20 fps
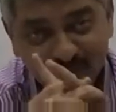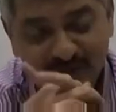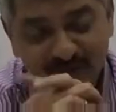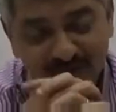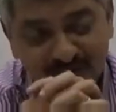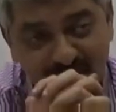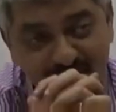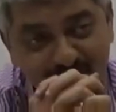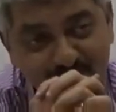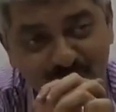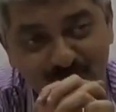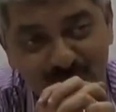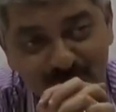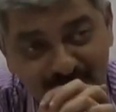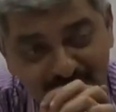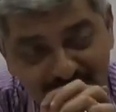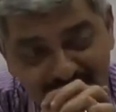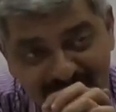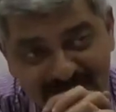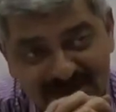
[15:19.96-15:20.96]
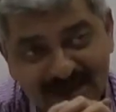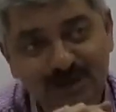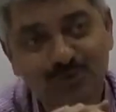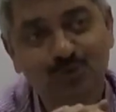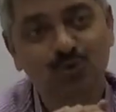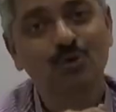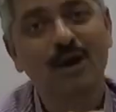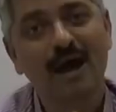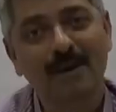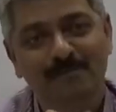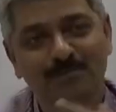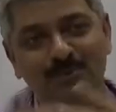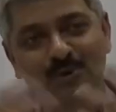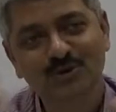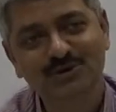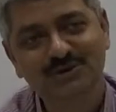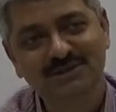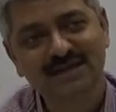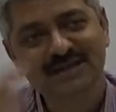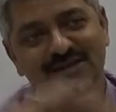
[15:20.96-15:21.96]
Now, there are two
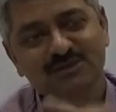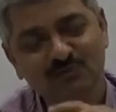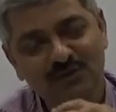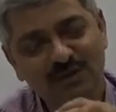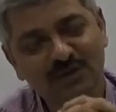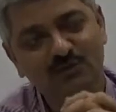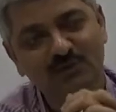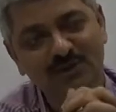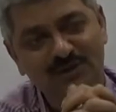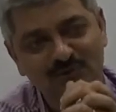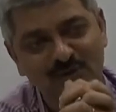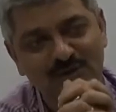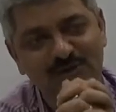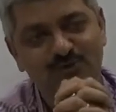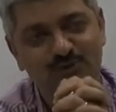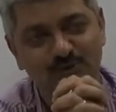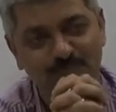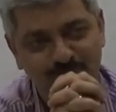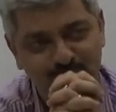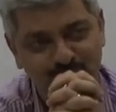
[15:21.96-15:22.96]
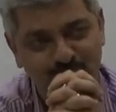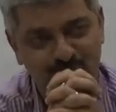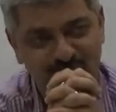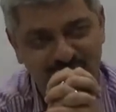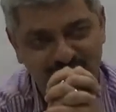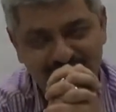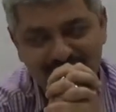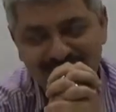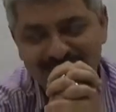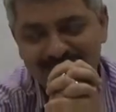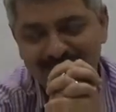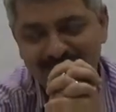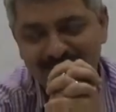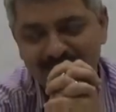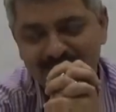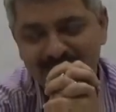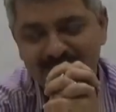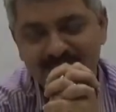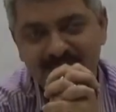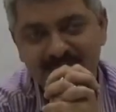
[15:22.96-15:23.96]
approaches with which one should proceed.
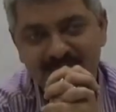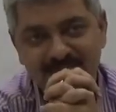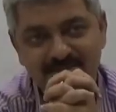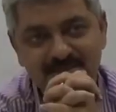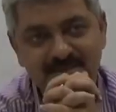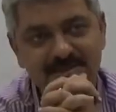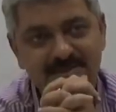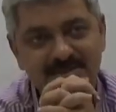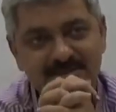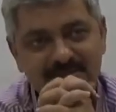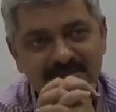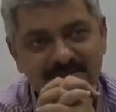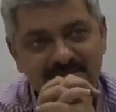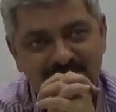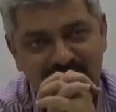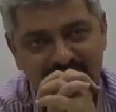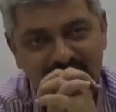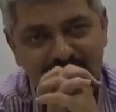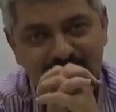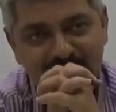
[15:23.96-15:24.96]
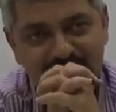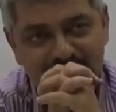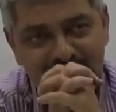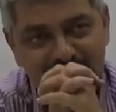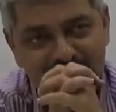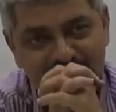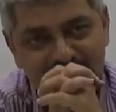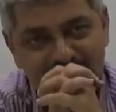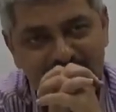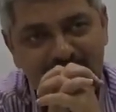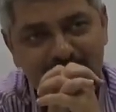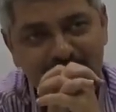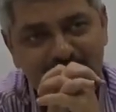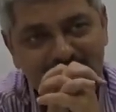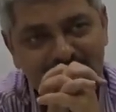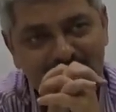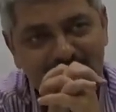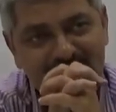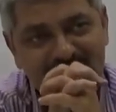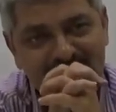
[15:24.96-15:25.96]
Some
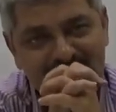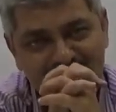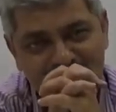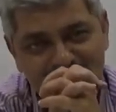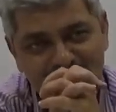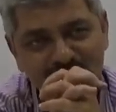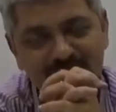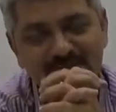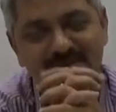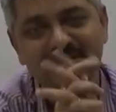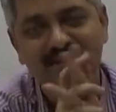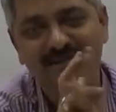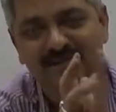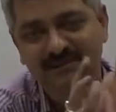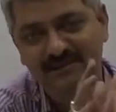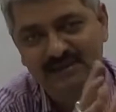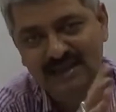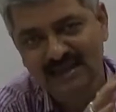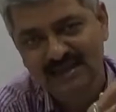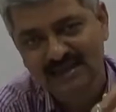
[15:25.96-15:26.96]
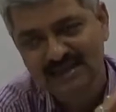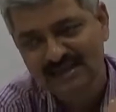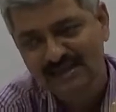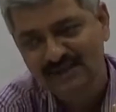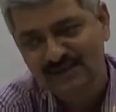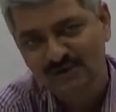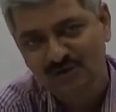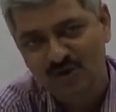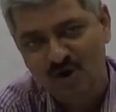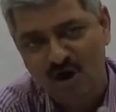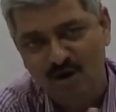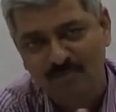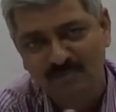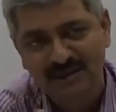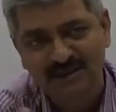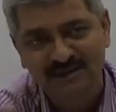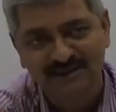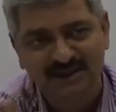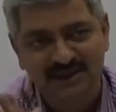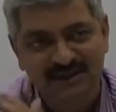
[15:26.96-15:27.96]
people believe in telling
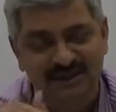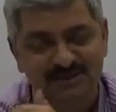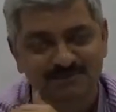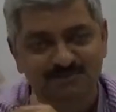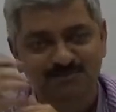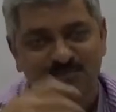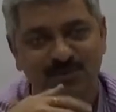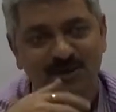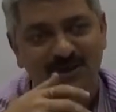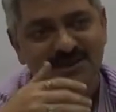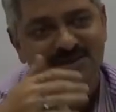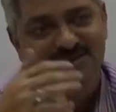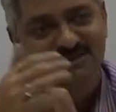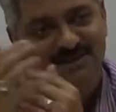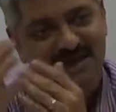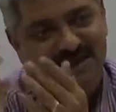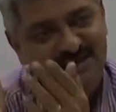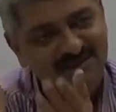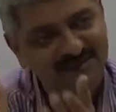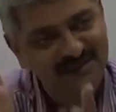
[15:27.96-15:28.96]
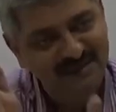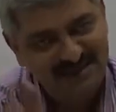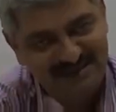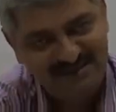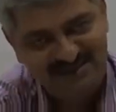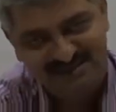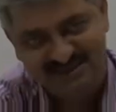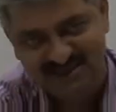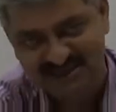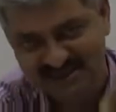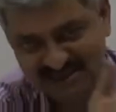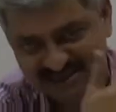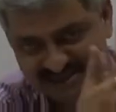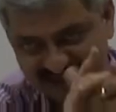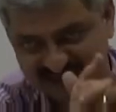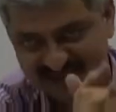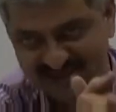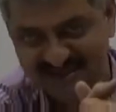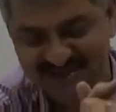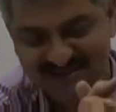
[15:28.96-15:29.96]
normal things first and then
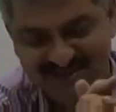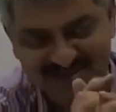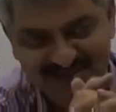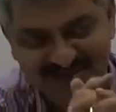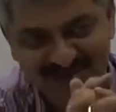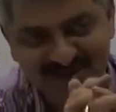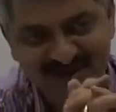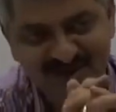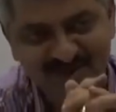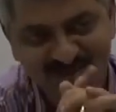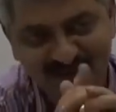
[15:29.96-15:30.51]
eccentricities.